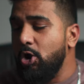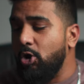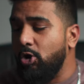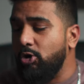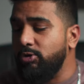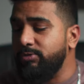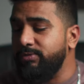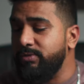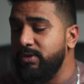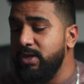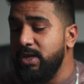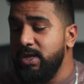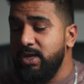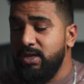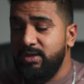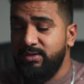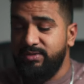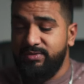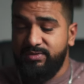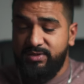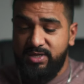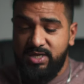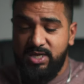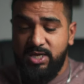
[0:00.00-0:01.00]
on
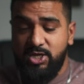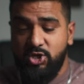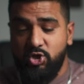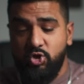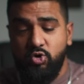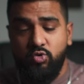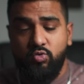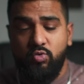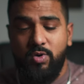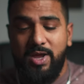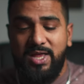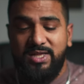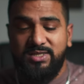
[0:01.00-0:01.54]
the new